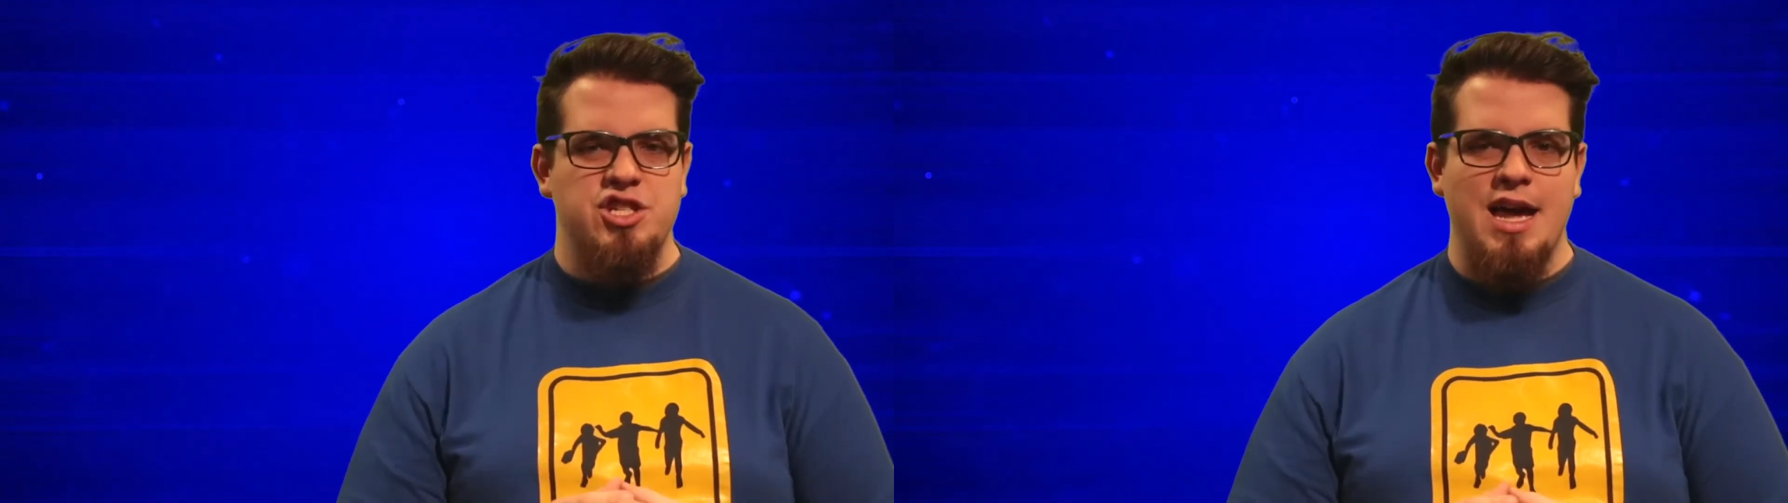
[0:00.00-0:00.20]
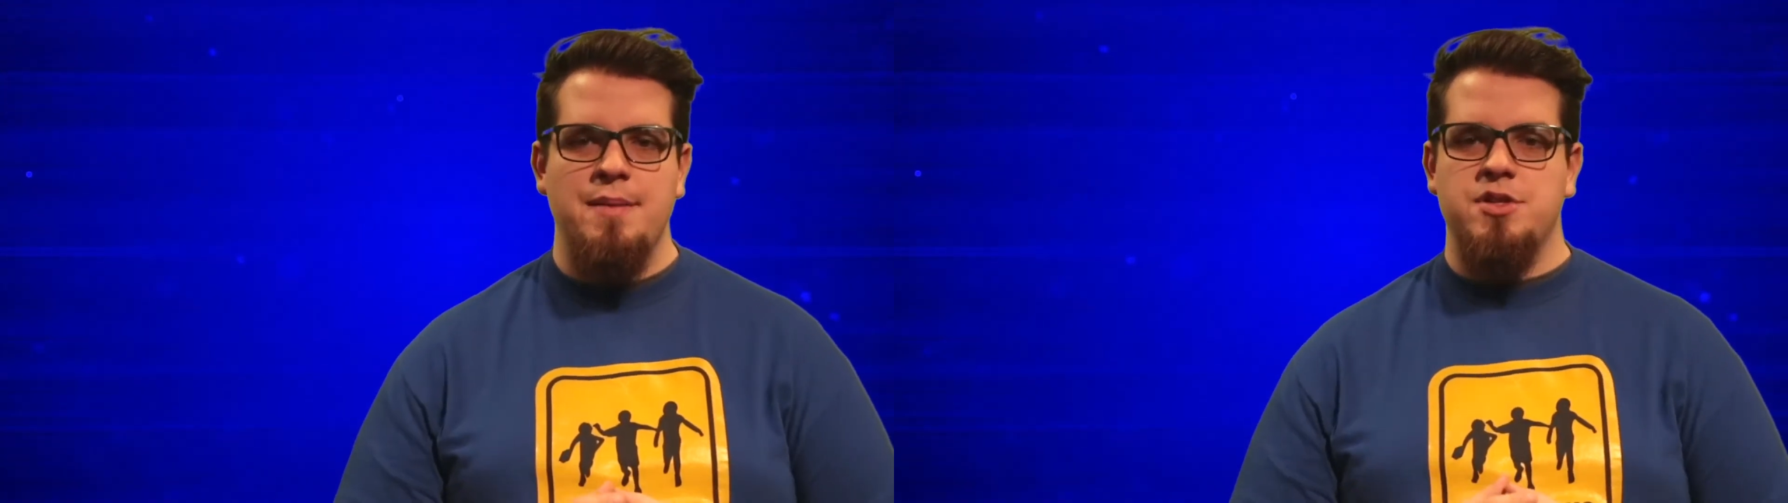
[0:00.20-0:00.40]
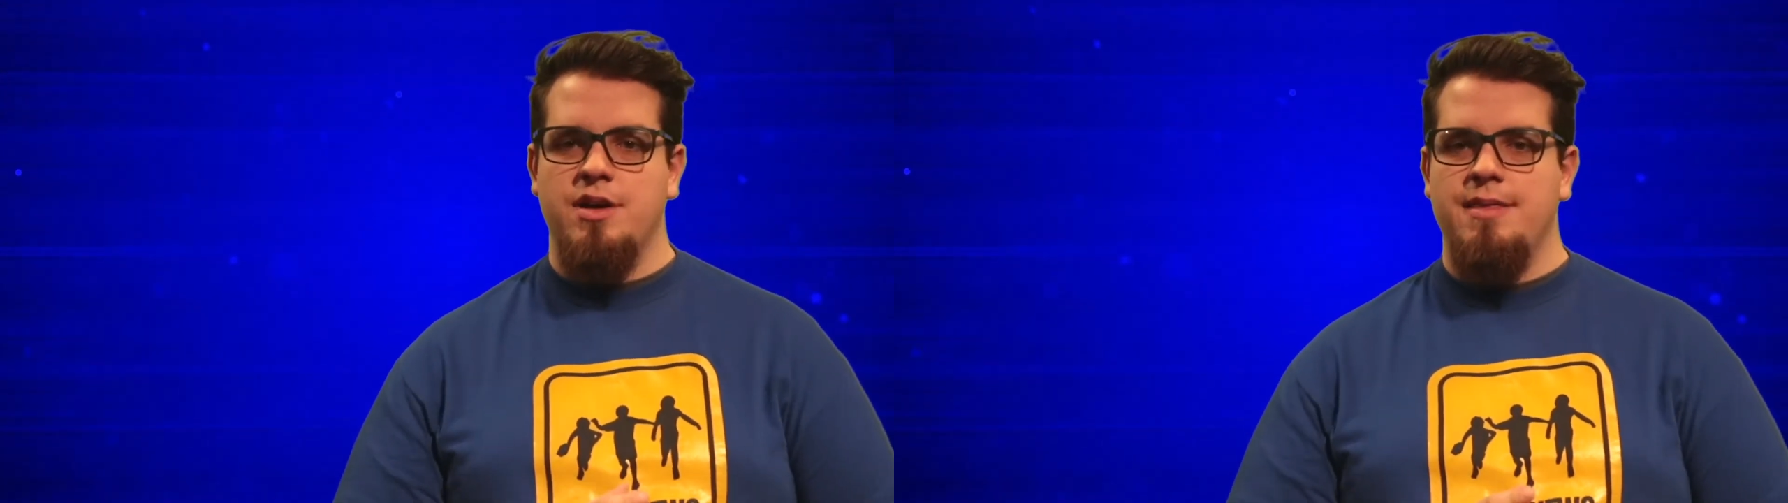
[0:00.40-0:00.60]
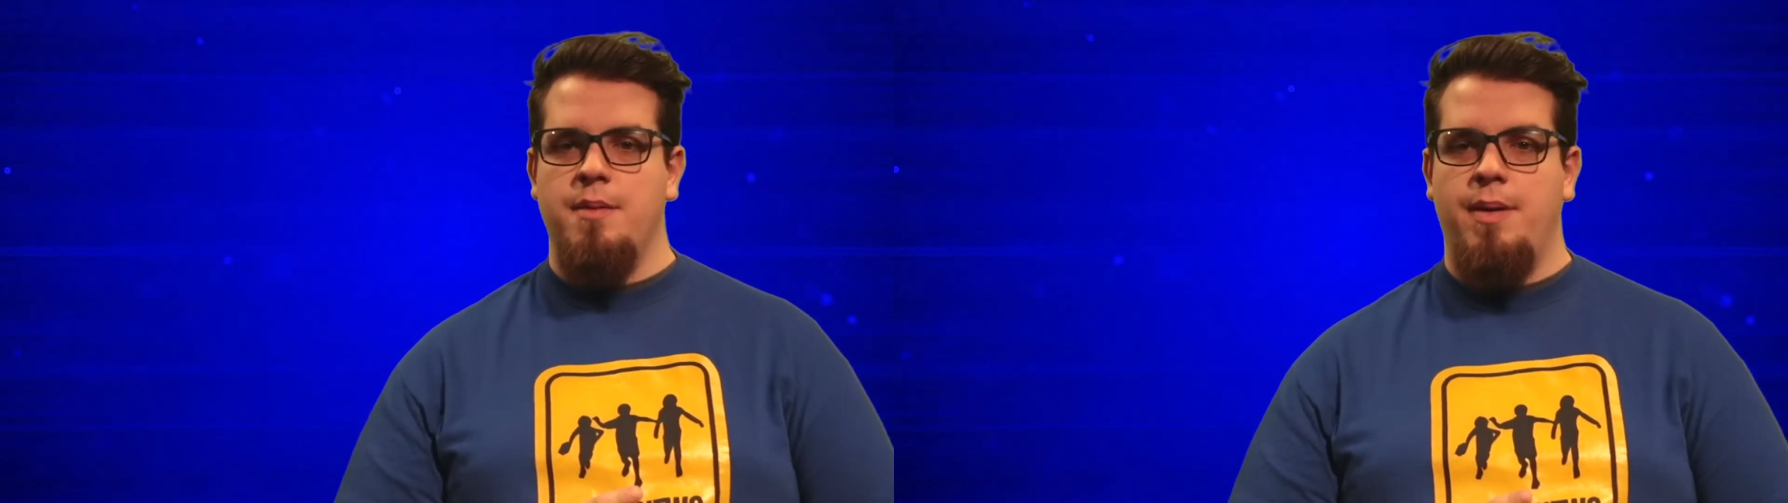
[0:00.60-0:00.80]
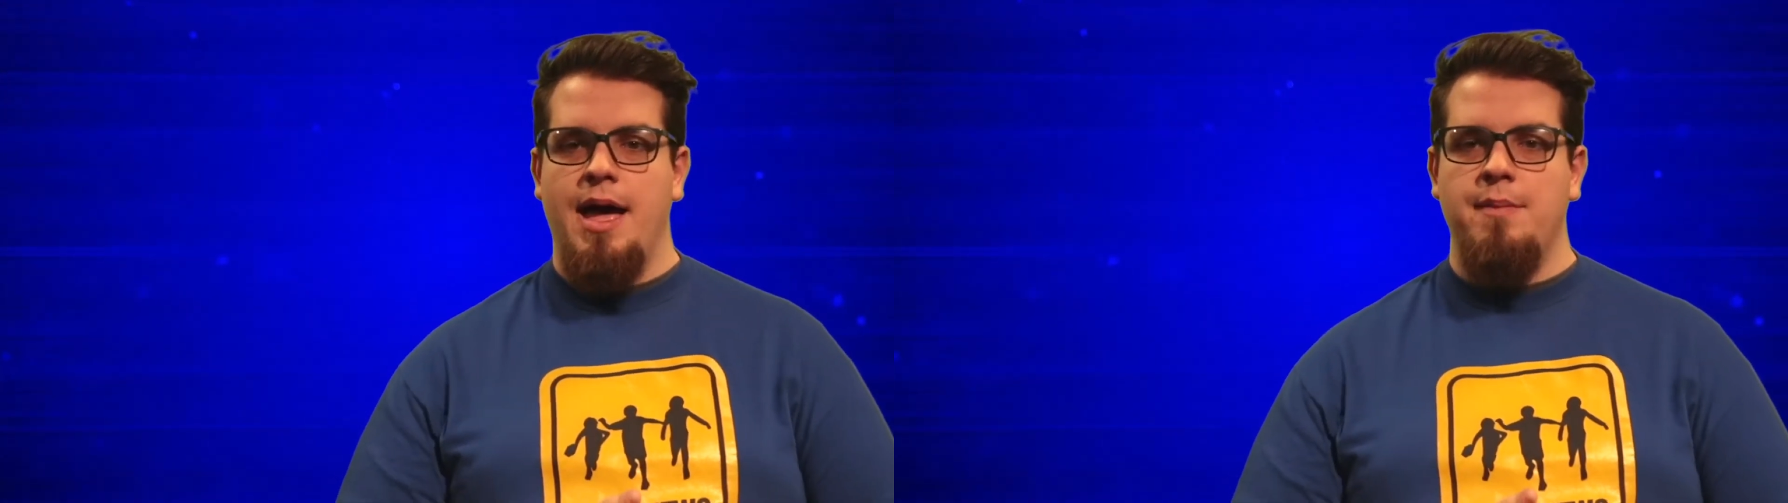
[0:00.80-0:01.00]
chapter in
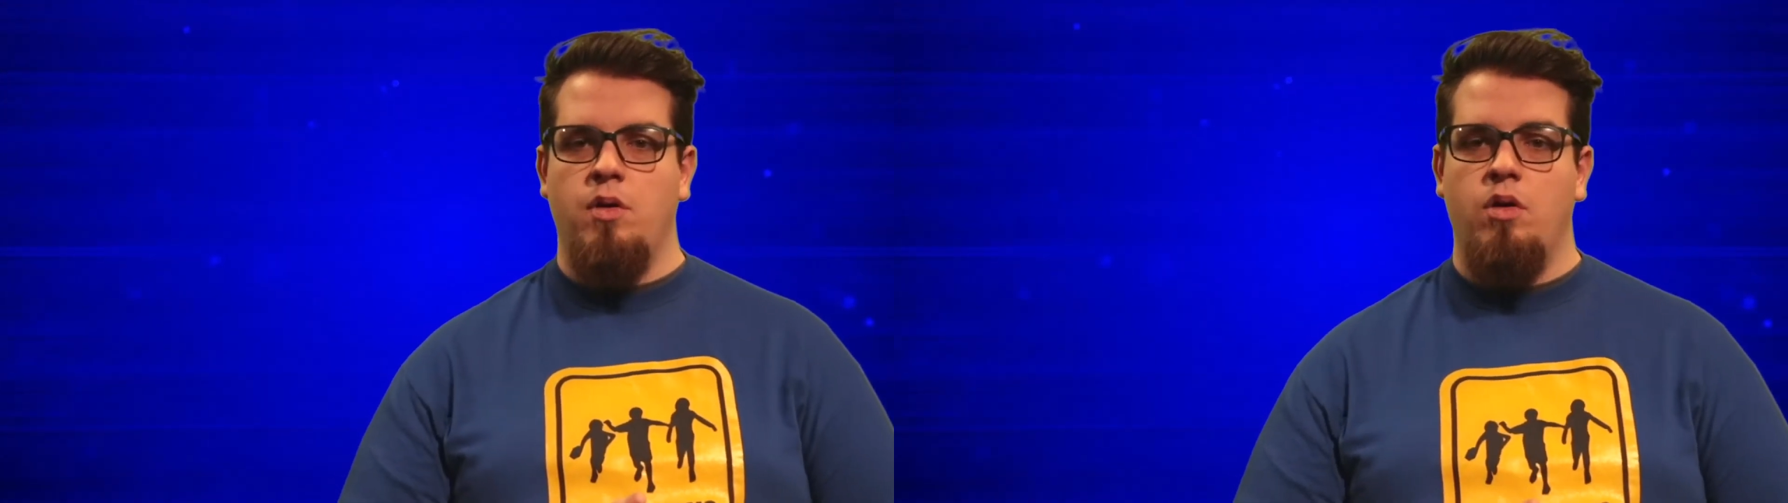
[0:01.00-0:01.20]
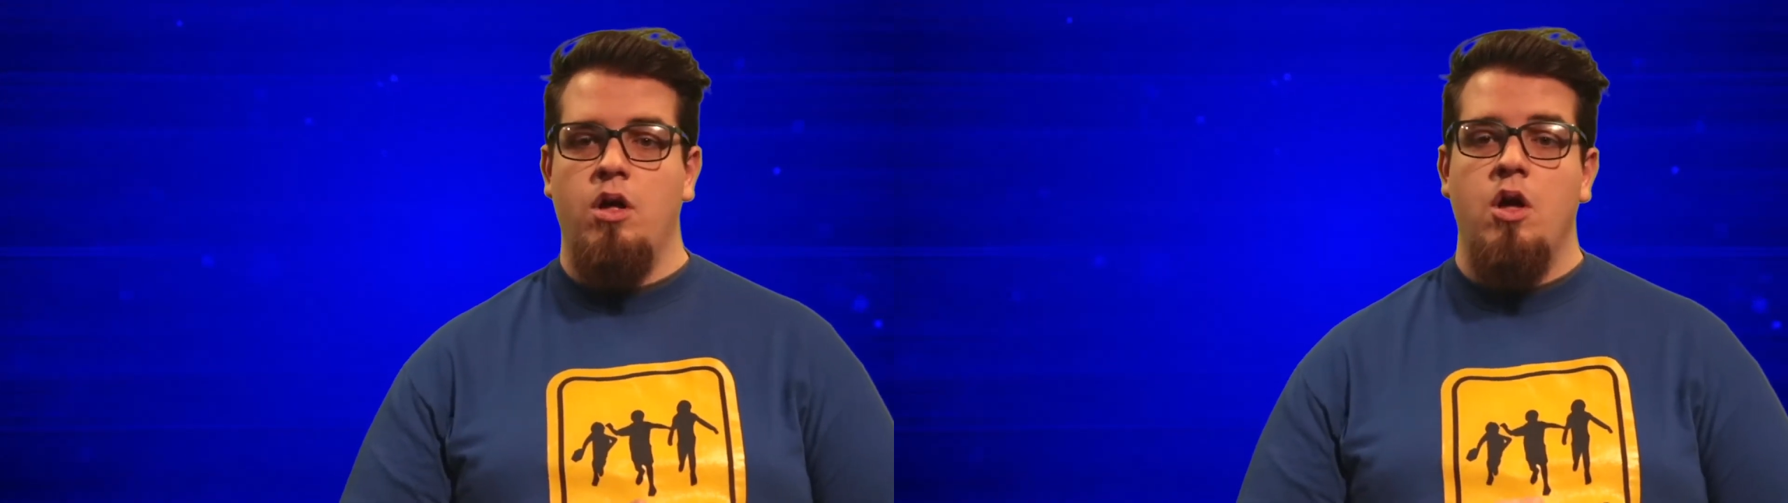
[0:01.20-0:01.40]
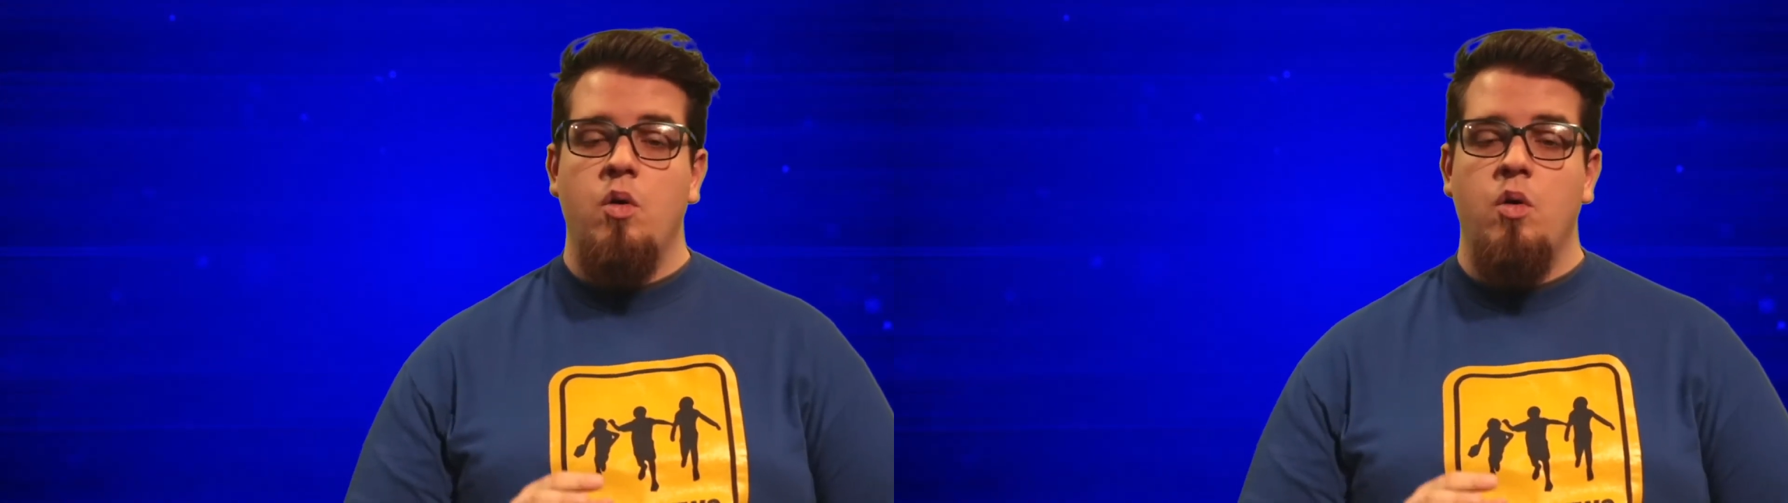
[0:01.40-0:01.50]
the Bible,